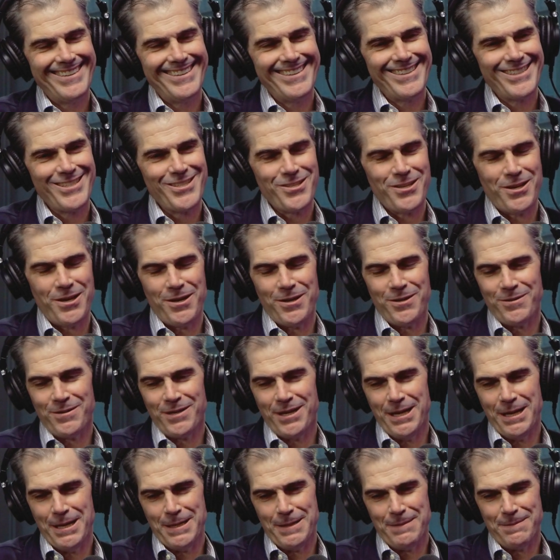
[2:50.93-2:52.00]
So,
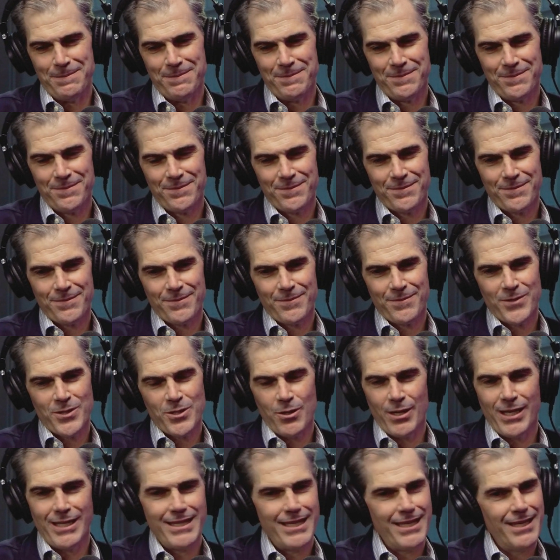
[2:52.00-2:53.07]
um, so
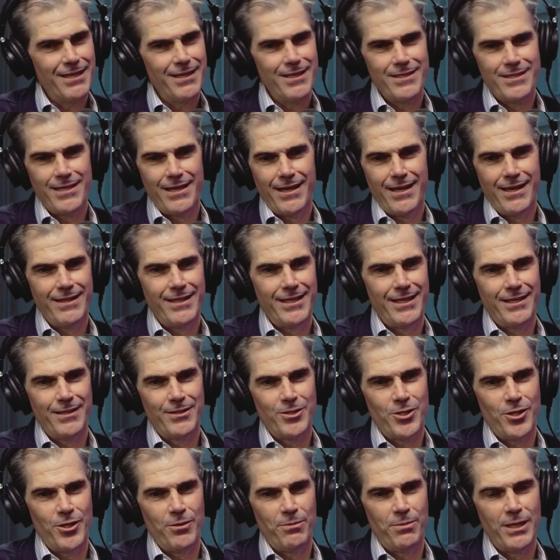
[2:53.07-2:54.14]
at the end of the day, I think
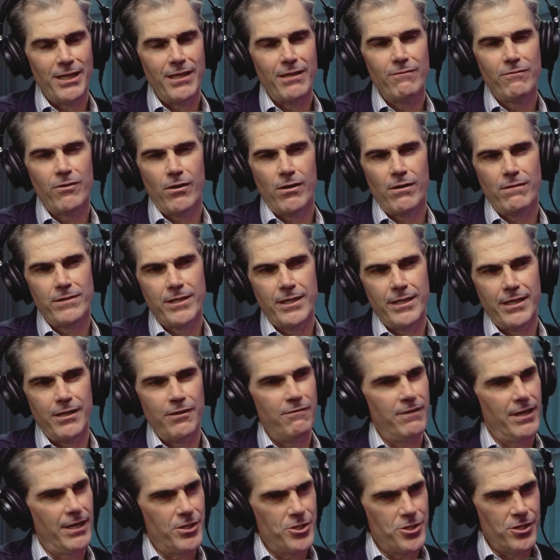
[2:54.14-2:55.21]
you know being involved in
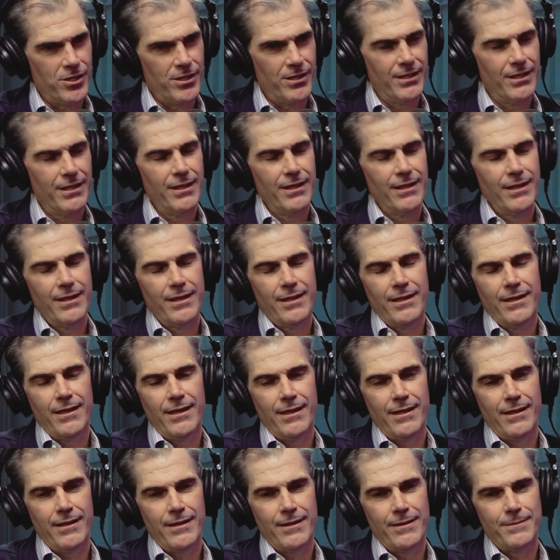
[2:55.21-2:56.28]
innovation,
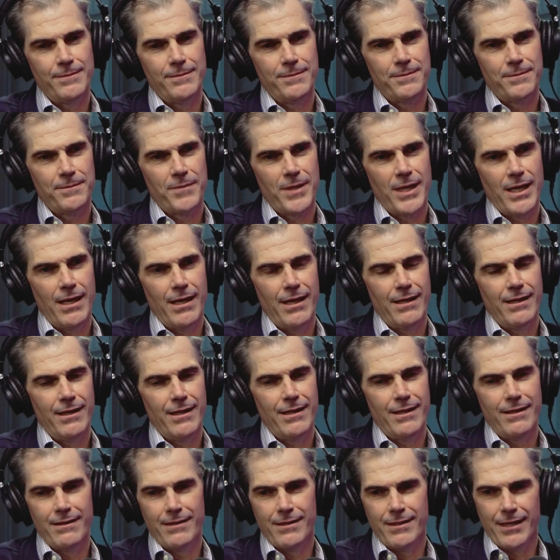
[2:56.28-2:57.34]
um, it,
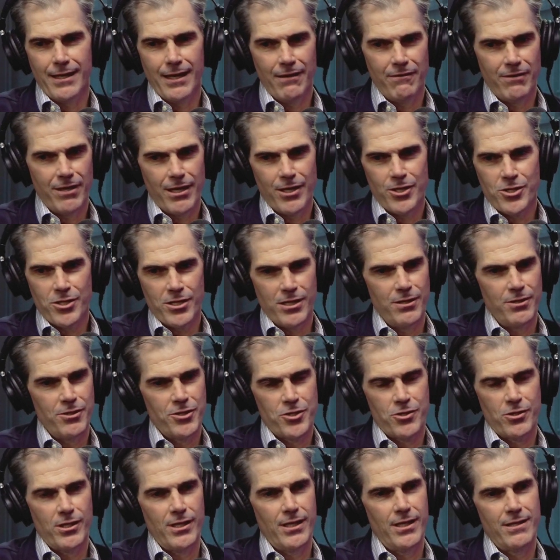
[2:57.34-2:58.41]
eh, the aviation
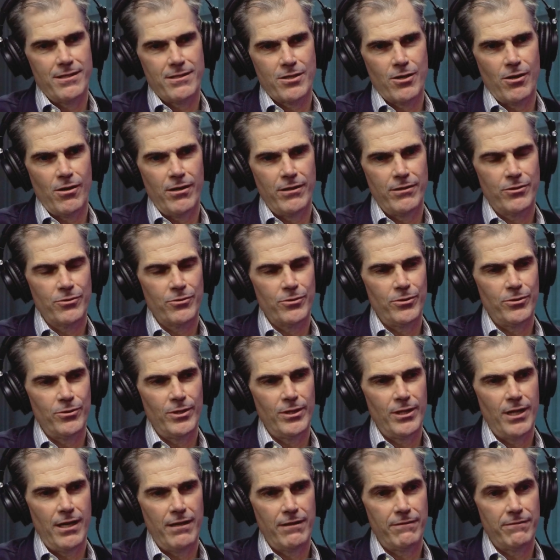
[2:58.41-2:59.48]
industry has gone through a
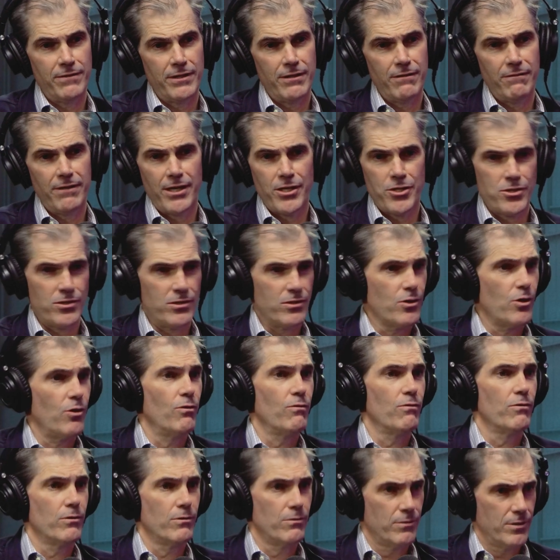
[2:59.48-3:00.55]
lot of innovations
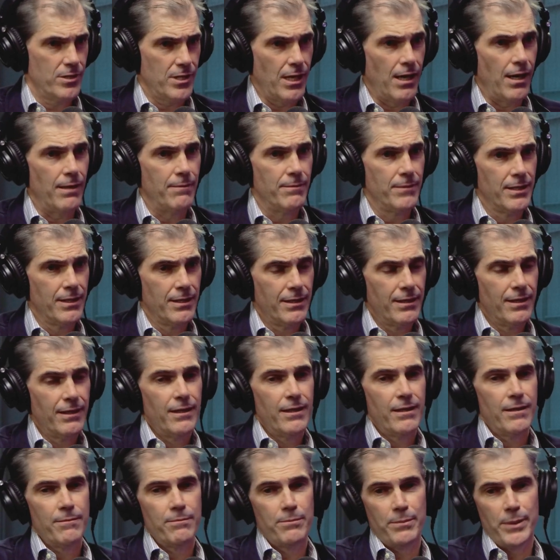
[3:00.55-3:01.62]
over time,
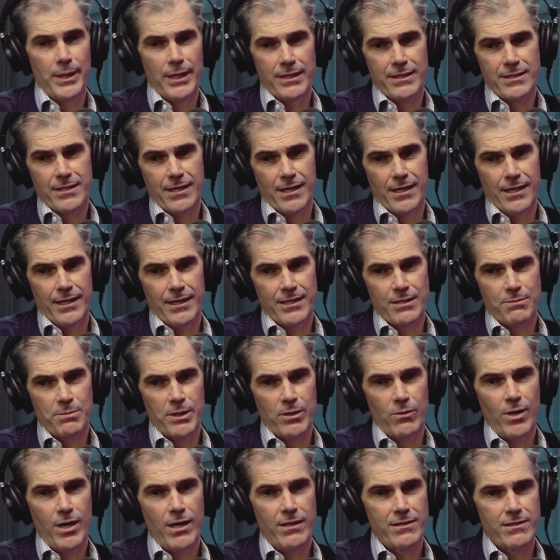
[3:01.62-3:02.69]
but uh, it's been a
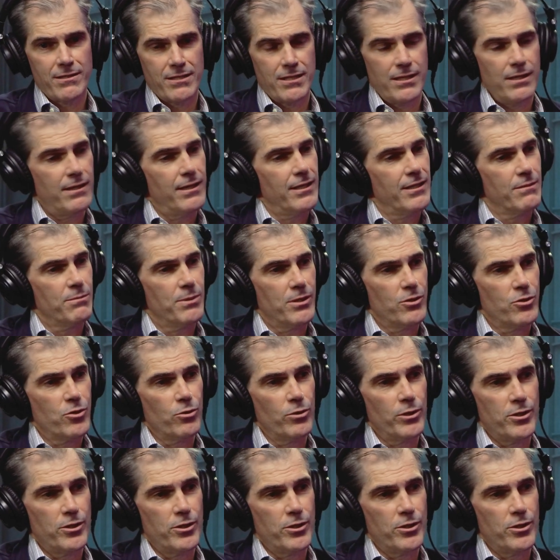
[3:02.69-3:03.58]
while since anything's been truly